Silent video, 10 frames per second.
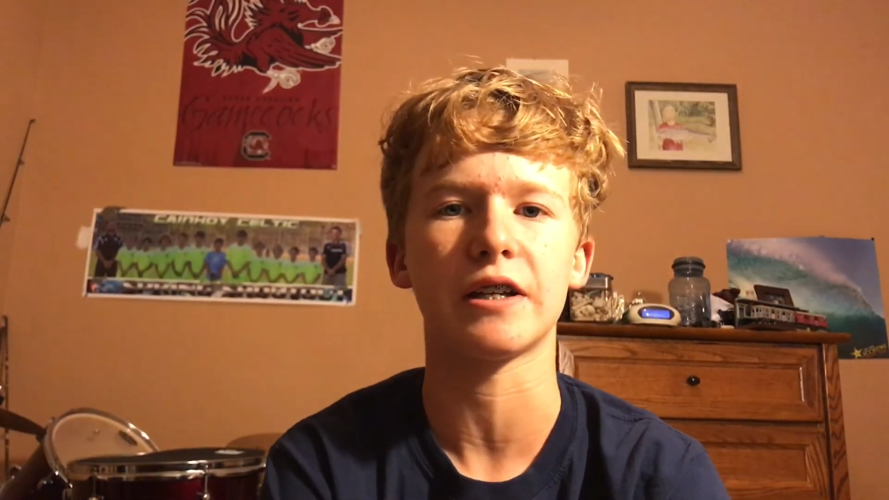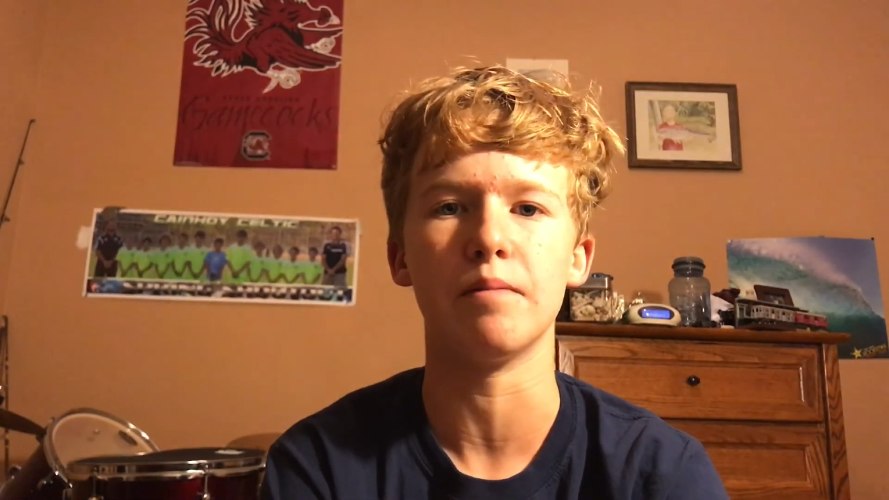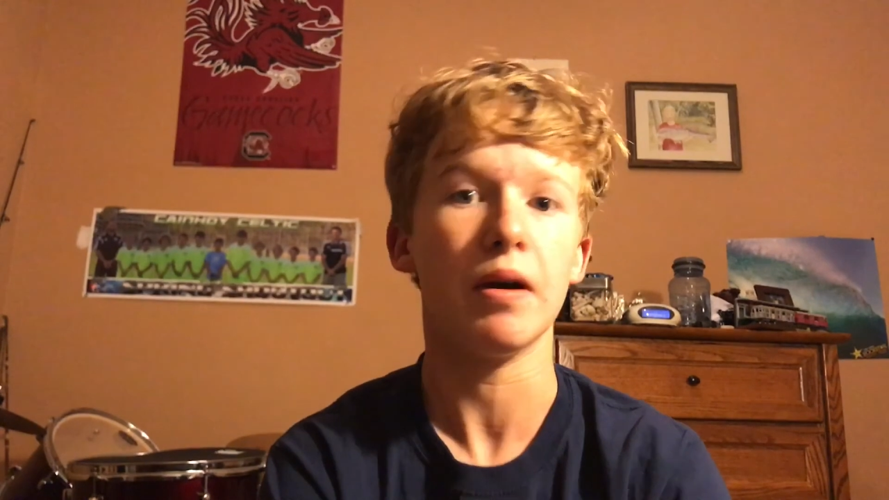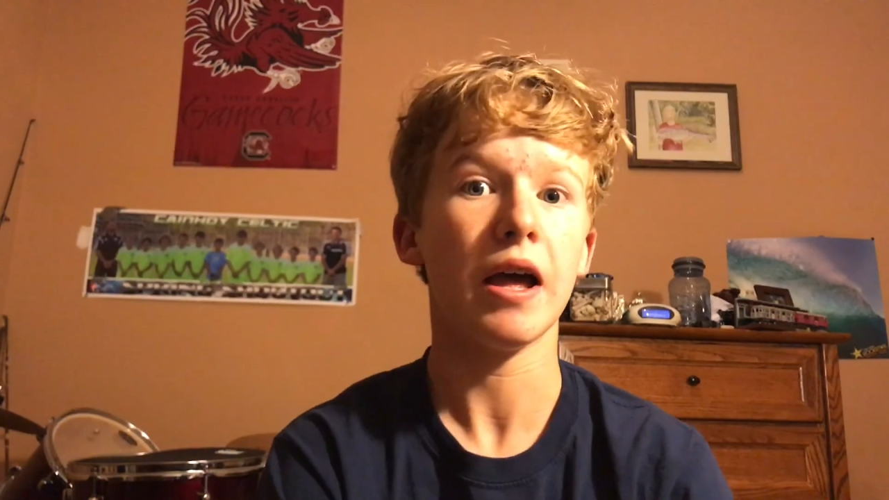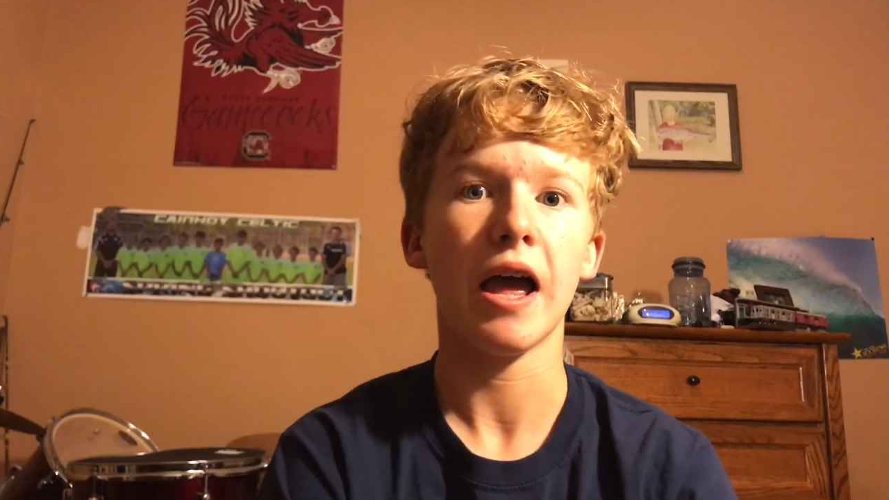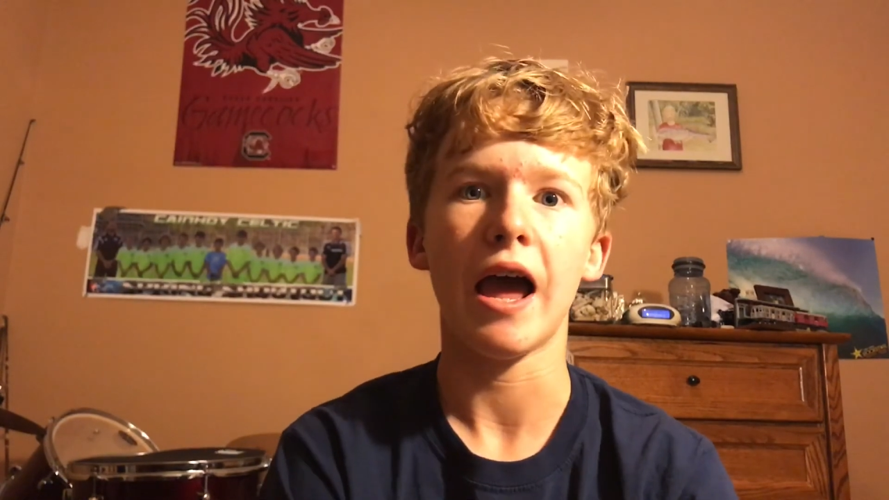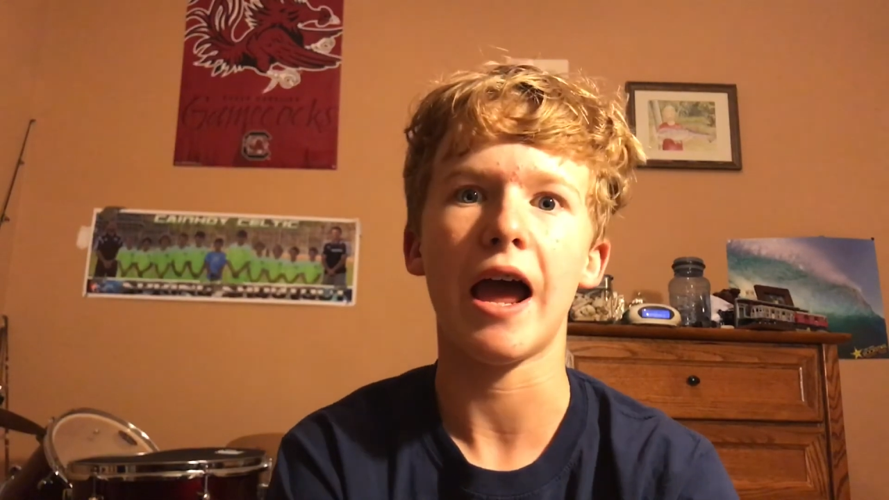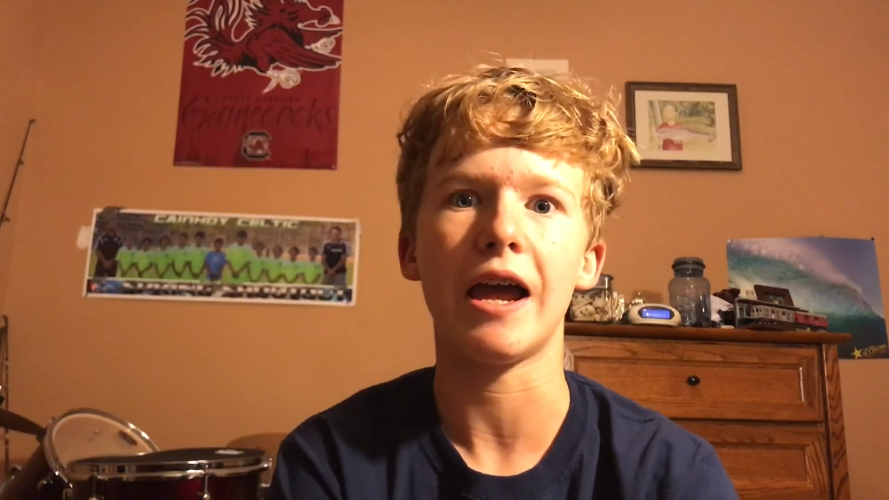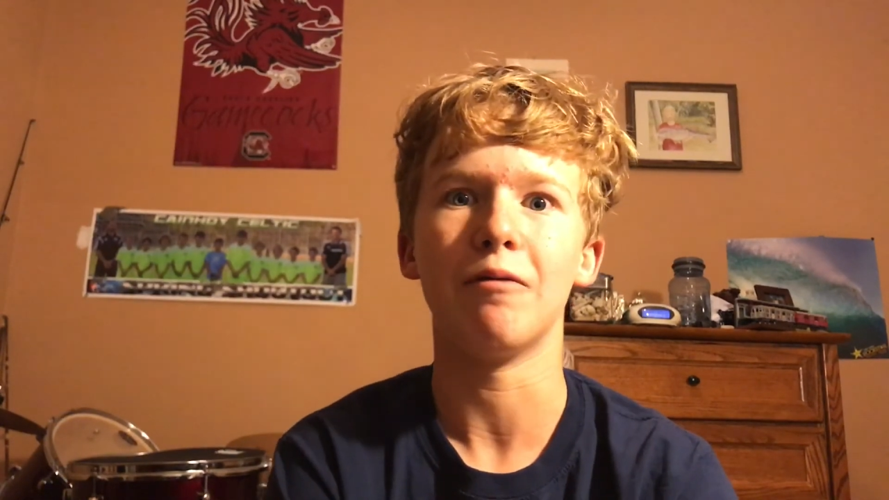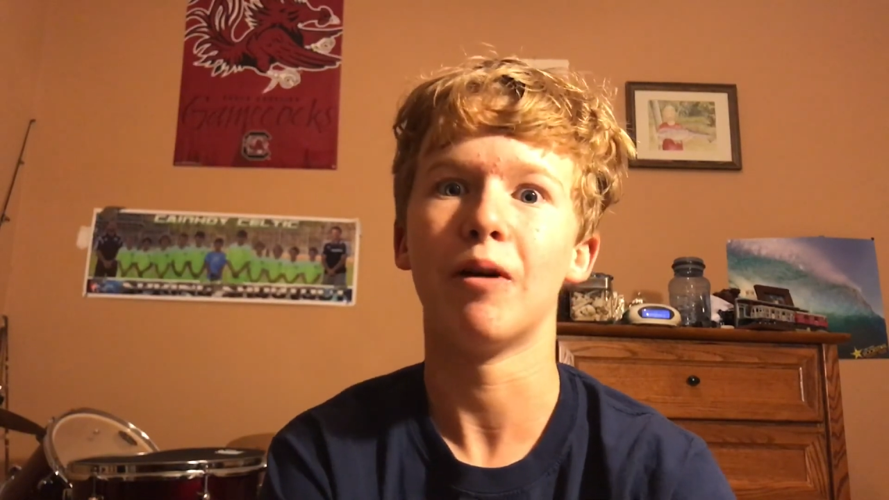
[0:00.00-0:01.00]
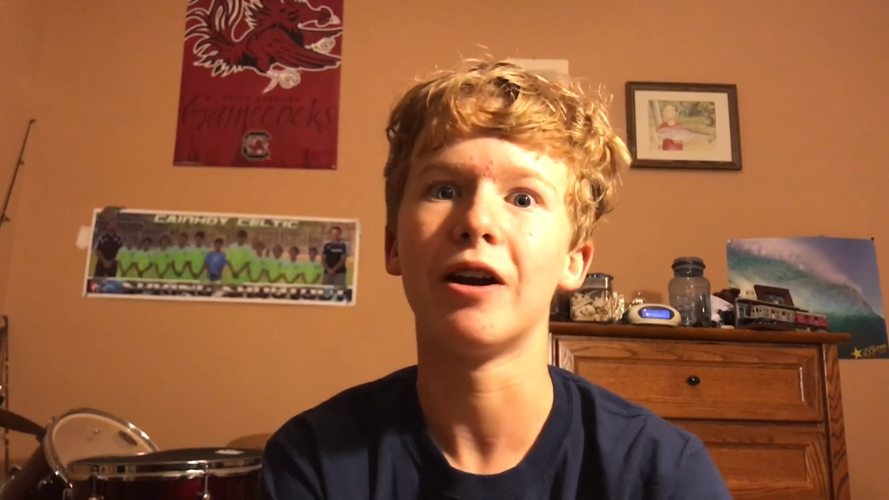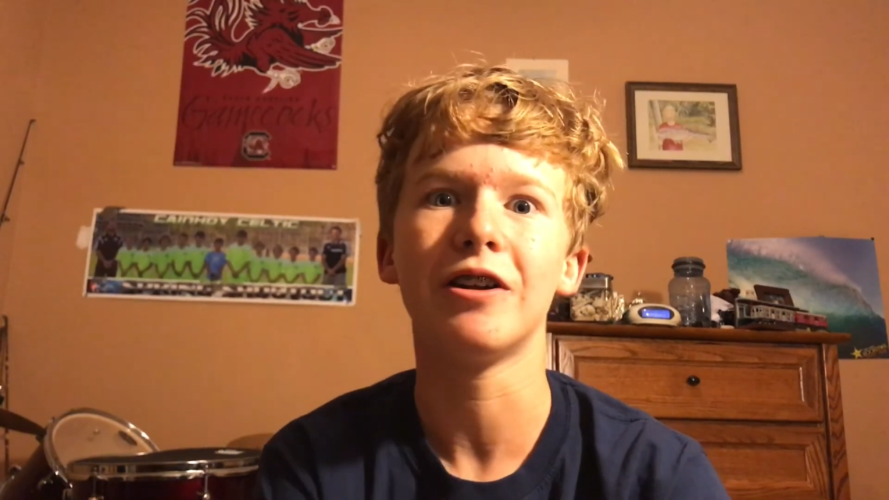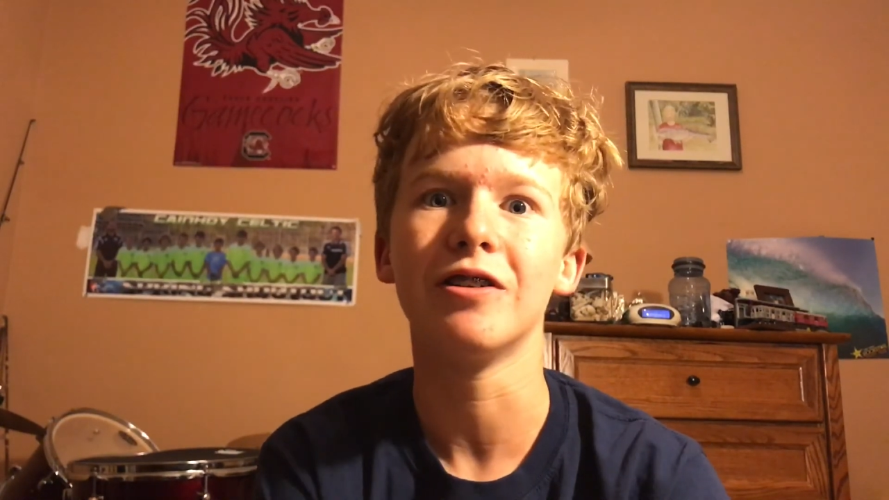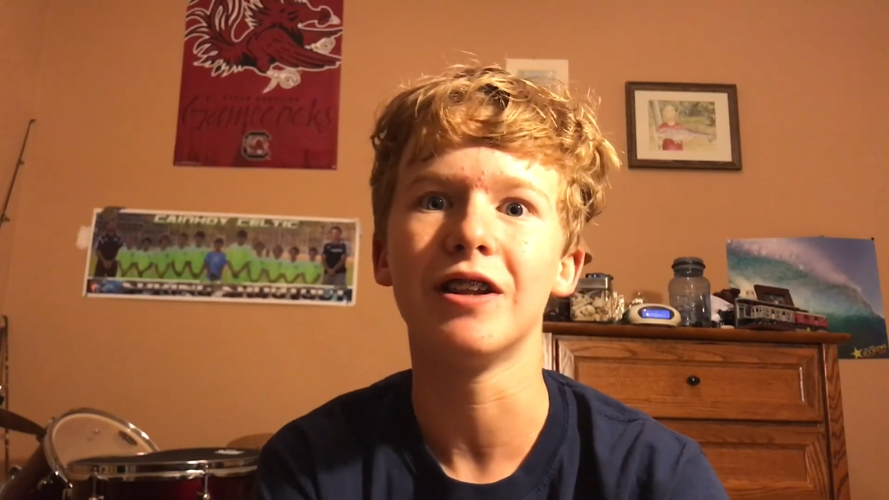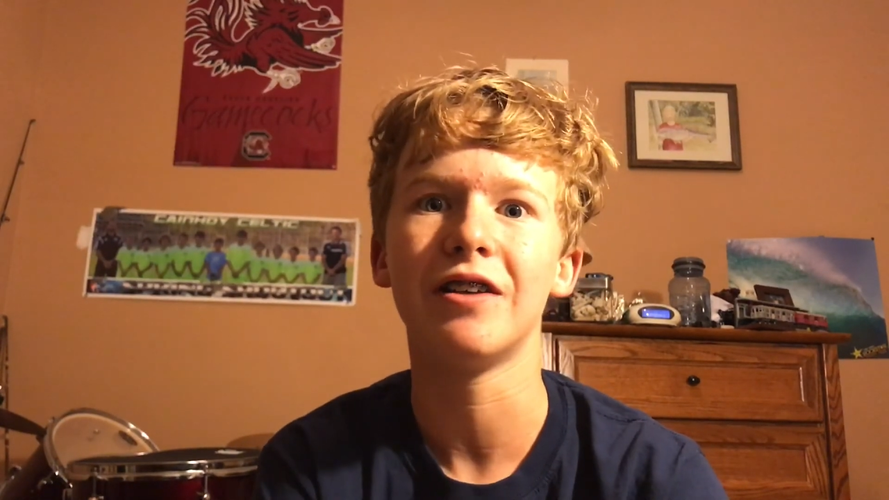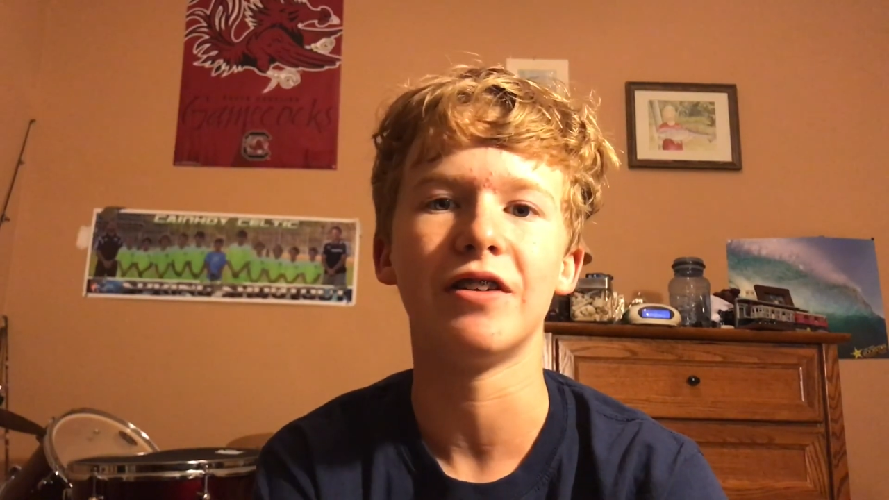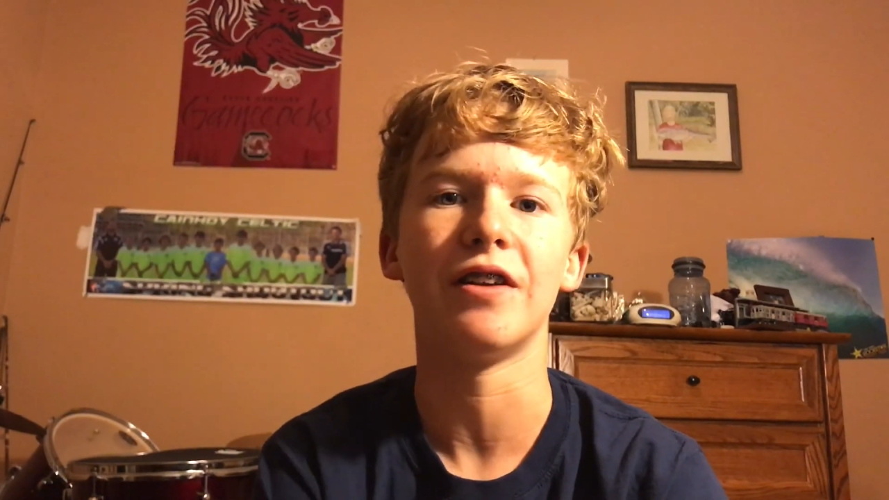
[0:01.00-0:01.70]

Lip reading: them, hey, where do you live?